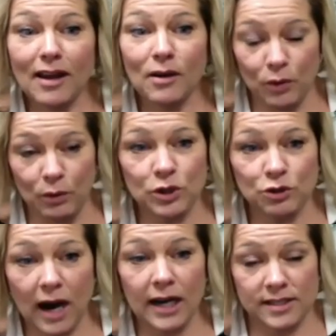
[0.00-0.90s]
we would
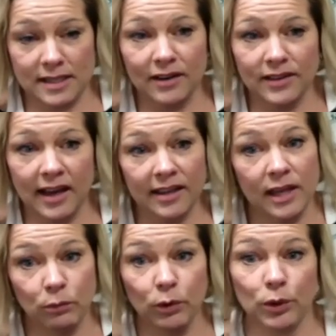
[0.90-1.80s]
try to start that and
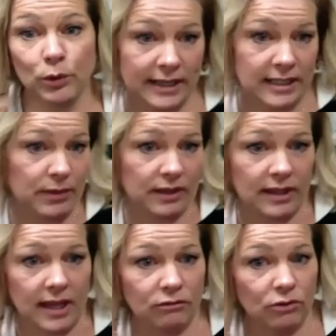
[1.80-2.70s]
then we would wind up in
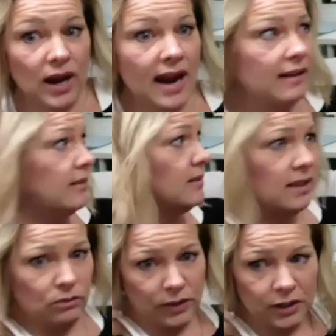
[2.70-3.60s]
like Rhode Island
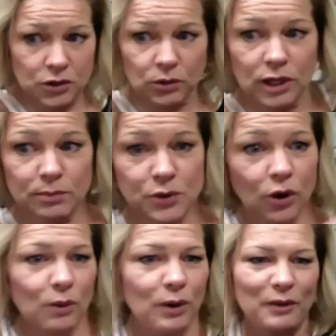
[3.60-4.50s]
at Wicatula
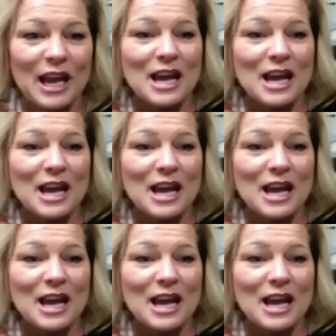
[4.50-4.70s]
or we would